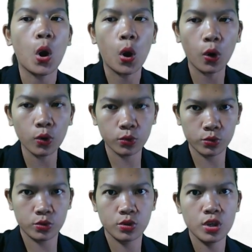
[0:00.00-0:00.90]

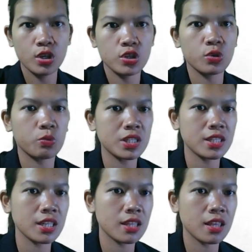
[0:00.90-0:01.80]
own. So we
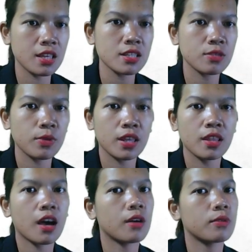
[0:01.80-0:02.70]
see this with
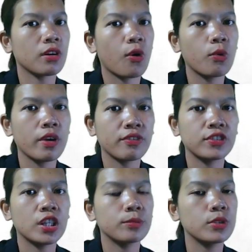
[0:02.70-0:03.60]
our
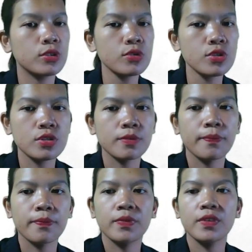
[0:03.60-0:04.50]
OFWs,
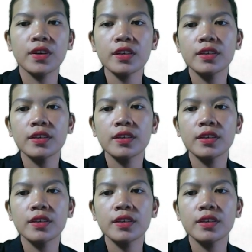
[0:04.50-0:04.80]
no,